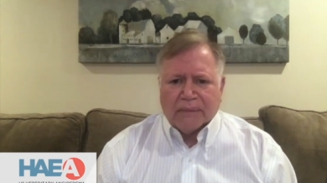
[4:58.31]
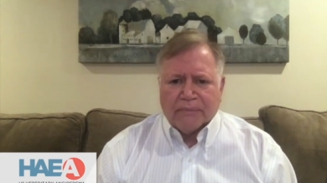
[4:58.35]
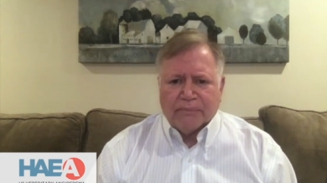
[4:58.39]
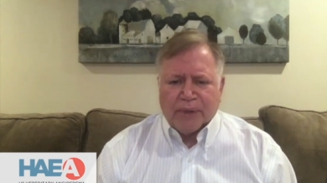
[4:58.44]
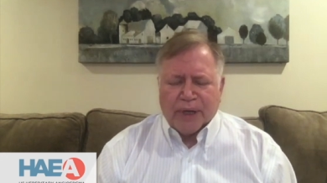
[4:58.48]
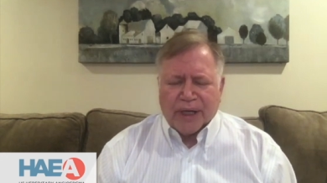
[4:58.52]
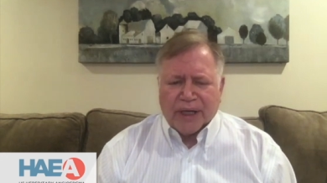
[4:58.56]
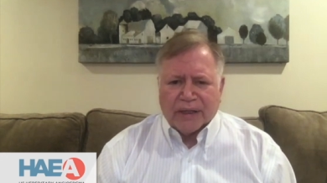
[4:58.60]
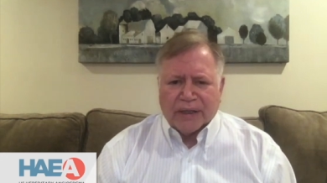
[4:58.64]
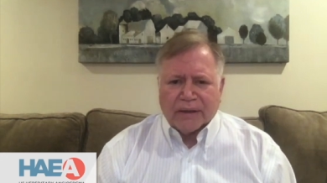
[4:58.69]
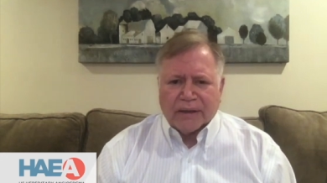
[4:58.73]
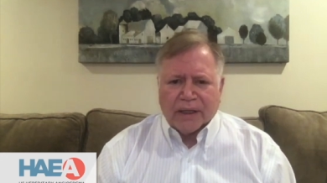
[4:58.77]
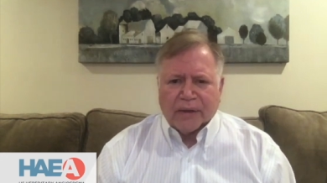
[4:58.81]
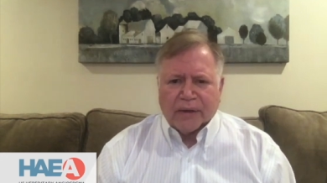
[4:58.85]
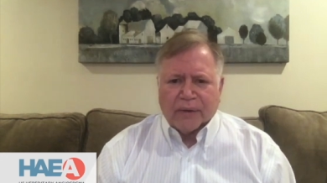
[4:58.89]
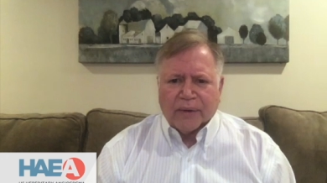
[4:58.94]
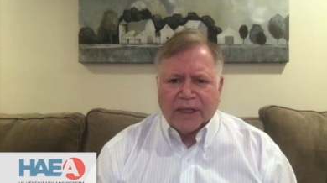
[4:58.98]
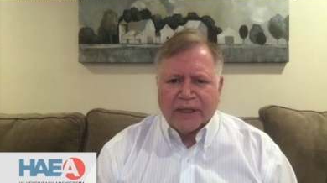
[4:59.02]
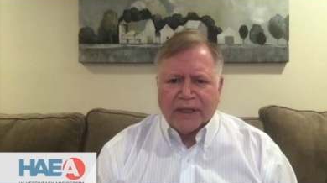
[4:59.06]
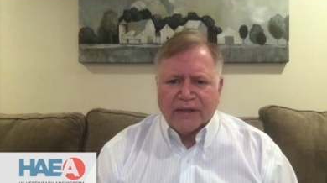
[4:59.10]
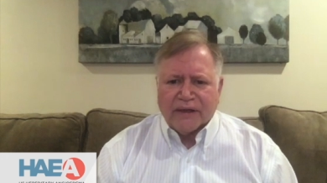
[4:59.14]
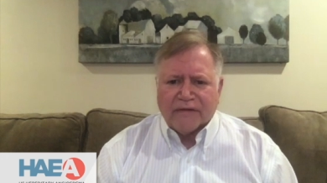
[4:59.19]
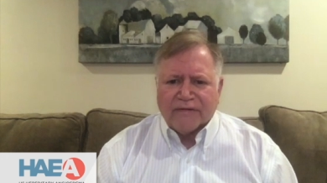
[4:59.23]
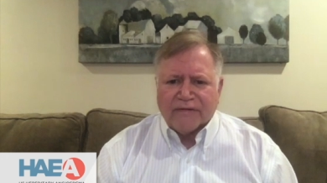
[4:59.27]
but you know,
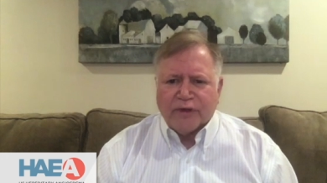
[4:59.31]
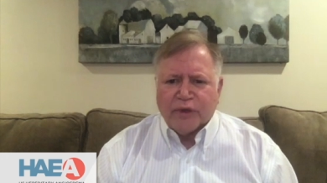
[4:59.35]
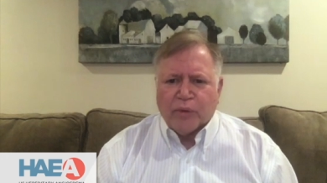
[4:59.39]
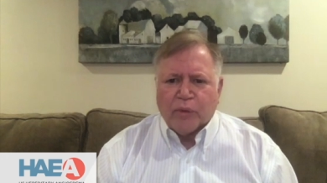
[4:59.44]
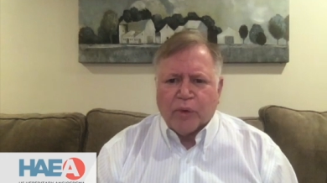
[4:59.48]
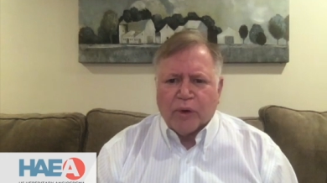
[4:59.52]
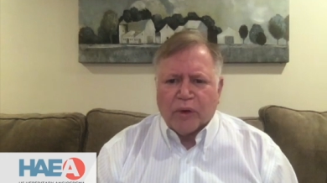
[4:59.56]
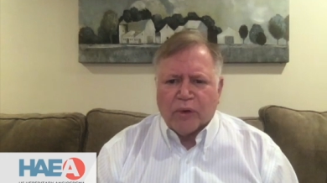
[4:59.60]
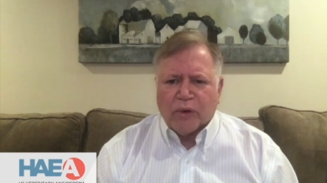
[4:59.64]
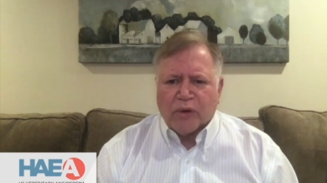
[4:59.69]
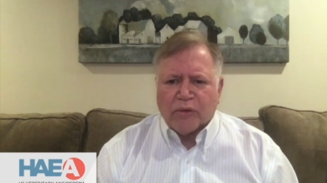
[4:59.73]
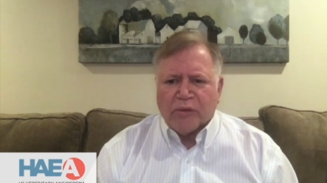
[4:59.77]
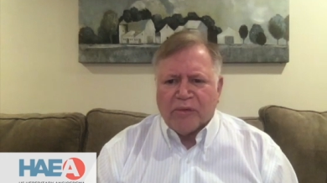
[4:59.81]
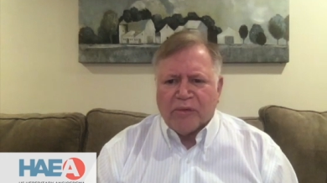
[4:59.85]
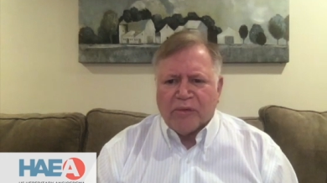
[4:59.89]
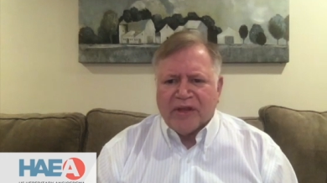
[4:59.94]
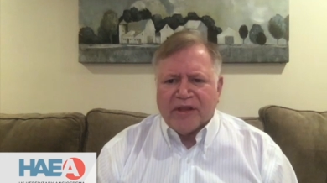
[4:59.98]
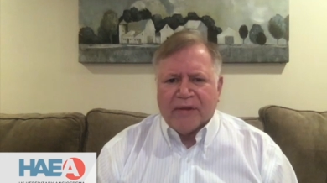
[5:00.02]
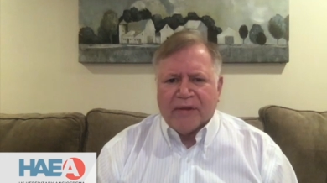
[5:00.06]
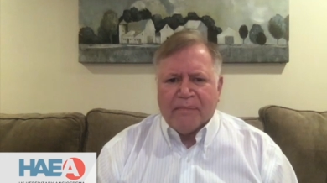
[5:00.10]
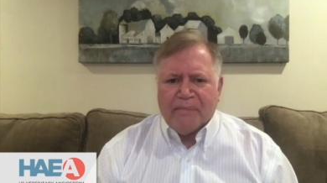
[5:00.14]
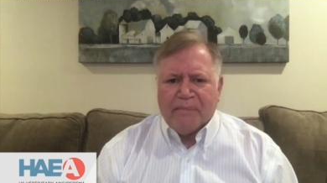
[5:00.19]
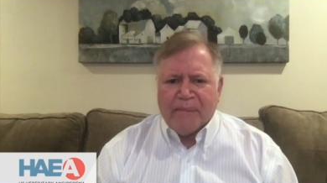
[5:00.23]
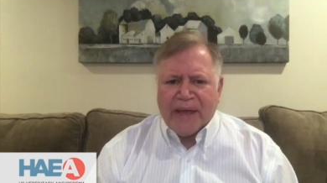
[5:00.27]
in your view, what, what would
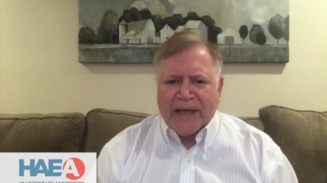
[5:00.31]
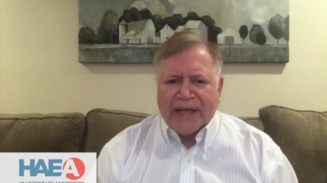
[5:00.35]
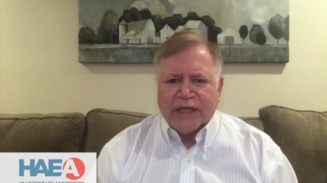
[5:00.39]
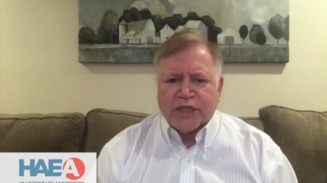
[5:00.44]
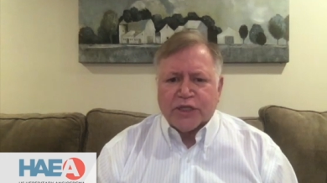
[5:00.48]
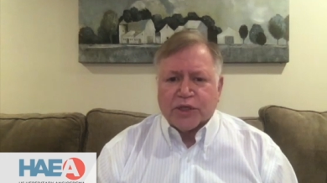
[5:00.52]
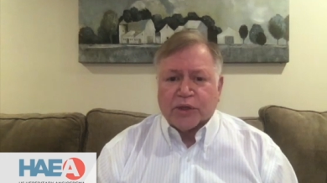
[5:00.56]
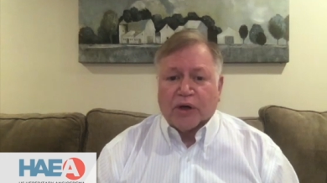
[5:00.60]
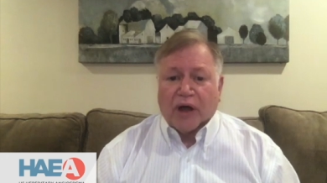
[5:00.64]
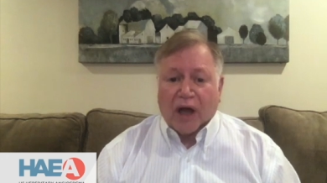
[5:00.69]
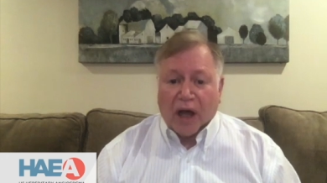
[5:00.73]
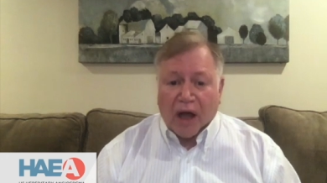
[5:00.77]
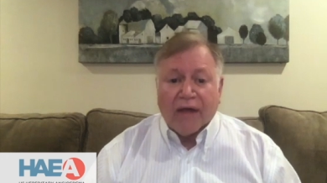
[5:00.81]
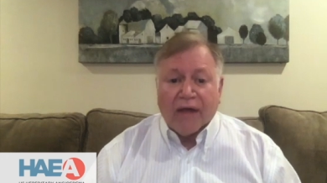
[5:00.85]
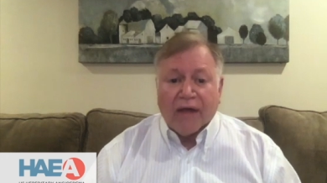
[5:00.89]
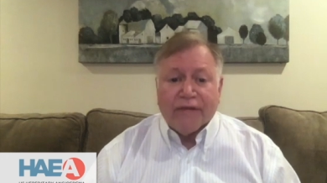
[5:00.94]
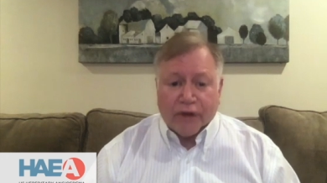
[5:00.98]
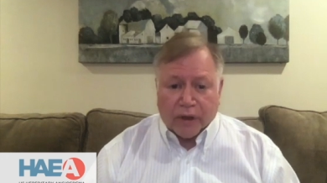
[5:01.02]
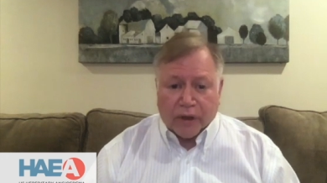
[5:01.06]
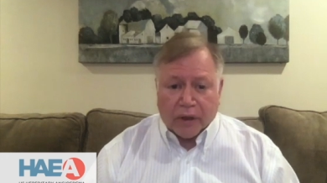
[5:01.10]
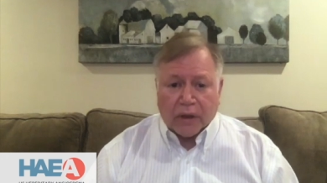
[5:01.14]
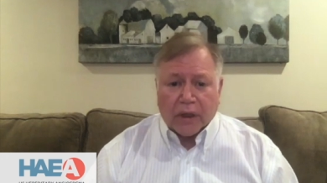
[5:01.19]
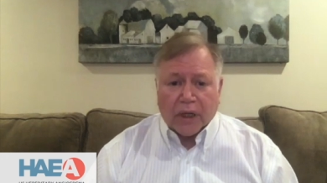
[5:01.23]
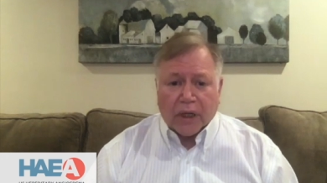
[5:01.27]
be the major
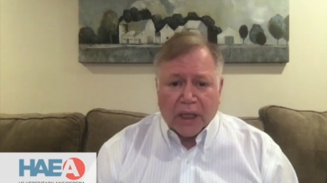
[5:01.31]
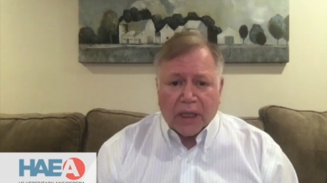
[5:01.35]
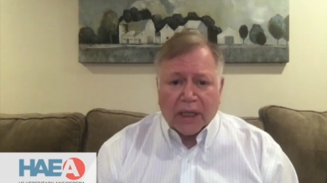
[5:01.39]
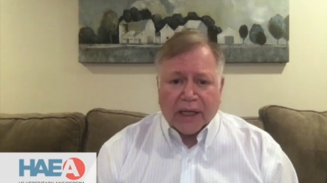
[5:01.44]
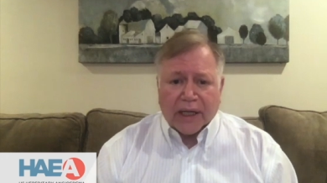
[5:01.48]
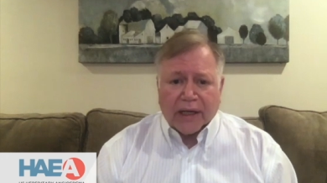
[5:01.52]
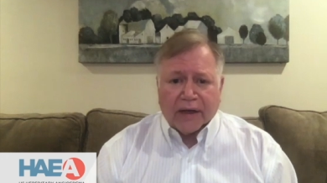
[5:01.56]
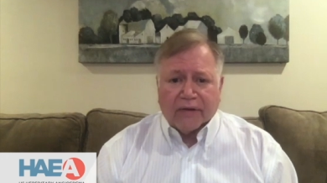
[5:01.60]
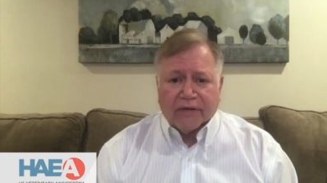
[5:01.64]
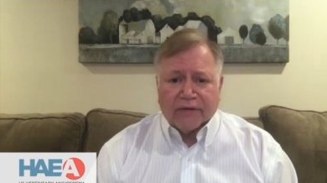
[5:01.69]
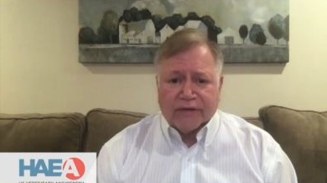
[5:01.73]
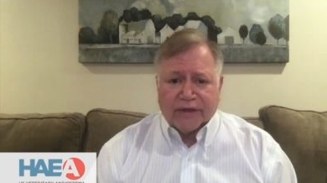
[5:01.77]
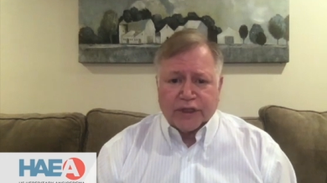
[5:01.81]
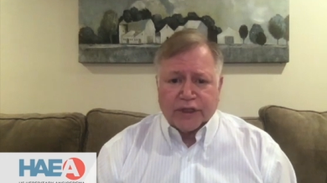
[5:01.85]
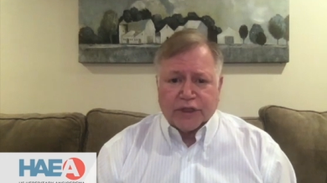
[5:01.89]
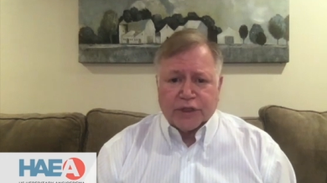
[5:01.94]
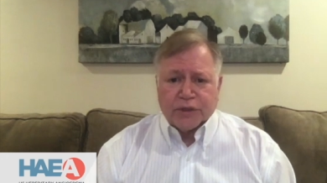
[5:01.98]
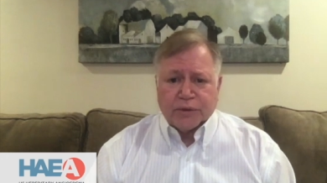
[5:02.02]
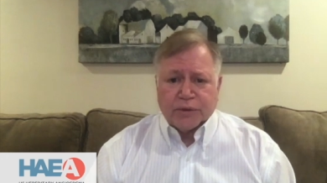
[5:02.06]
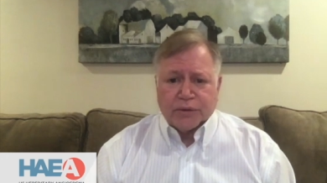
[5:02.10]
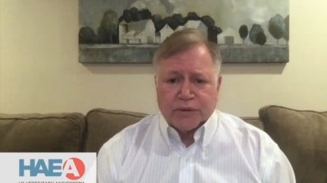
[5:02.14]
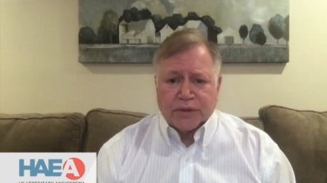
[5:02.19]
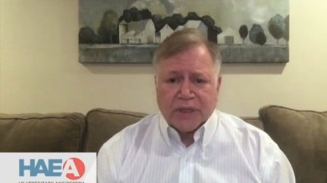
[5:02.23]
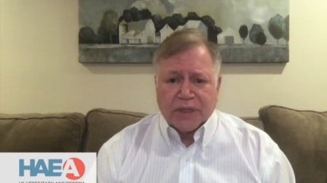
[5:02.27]
other health
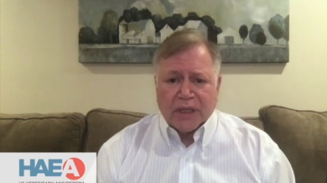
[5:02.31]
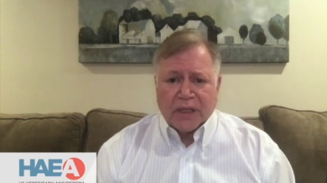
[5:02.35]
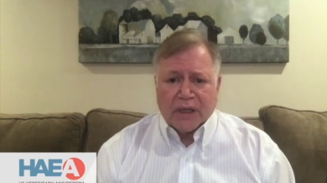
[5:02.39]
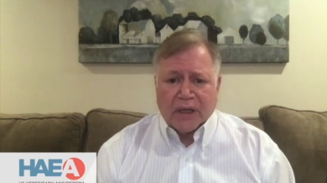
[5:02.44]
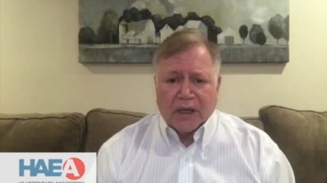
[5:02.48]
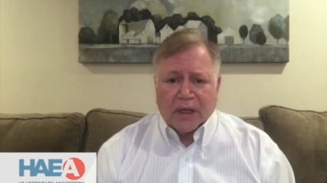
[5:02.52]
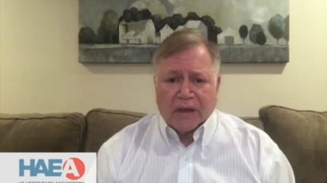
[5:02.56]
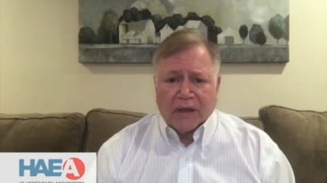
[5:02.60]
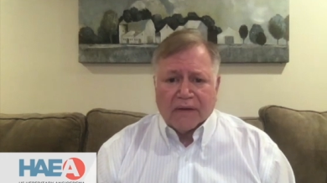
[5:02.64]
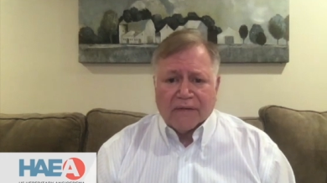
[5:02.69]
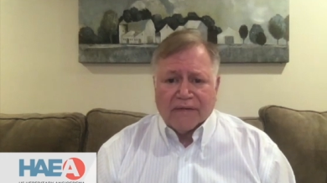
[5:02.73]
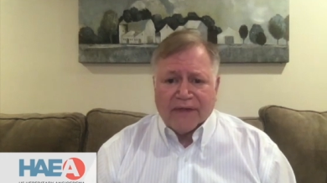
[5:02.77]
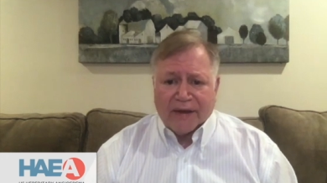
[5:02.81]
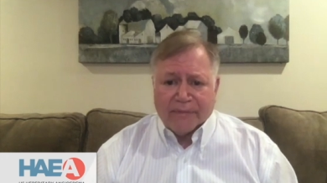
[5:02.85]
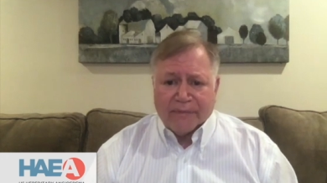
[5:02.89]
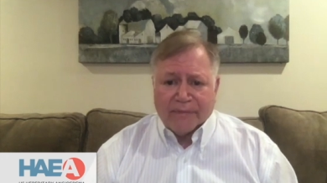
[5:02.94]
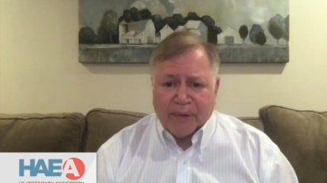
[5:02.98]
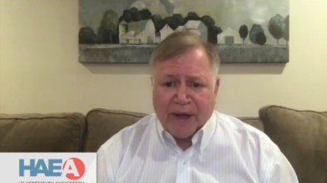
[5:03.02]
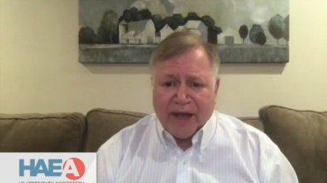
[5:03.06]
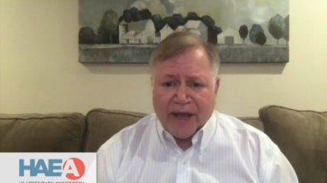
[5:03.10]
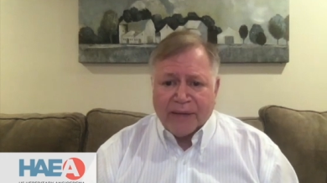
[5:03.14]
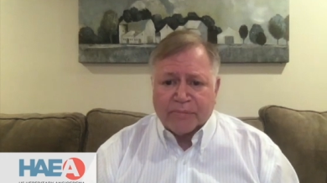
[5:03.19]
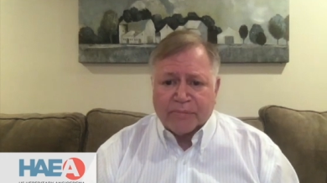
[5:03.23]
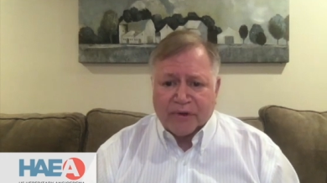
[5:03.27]
issues uh, that
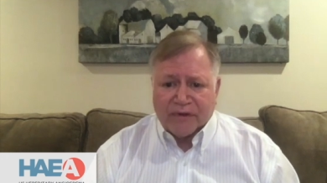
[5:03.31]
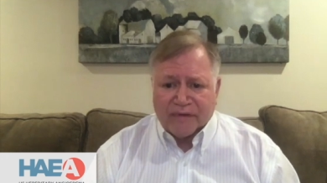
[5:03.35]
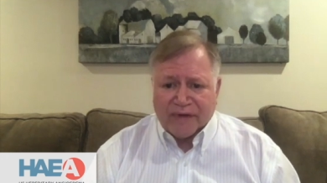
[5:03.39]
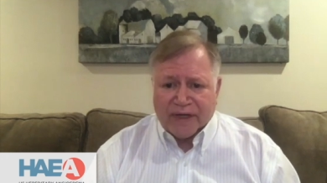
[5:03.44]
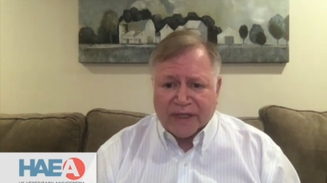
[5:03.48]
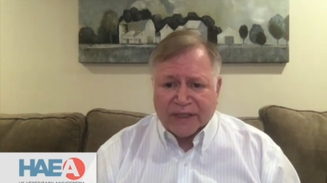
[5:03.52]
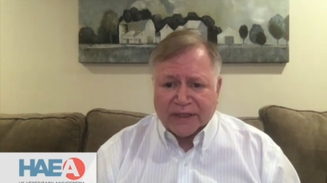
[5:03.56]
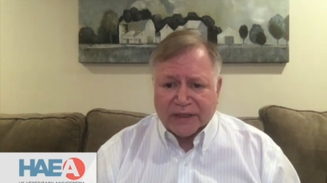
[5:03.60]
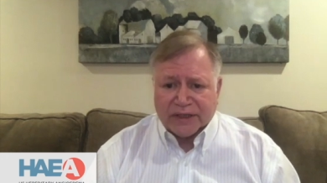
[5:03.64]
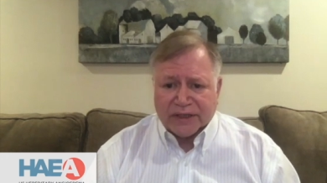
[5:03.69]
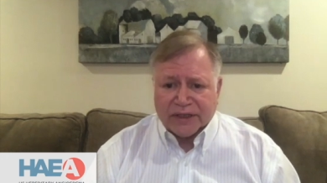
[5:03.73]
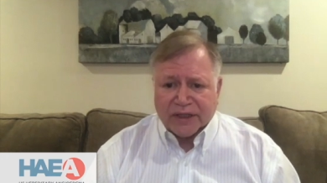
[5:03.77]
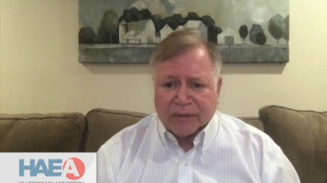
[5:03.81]
might prevent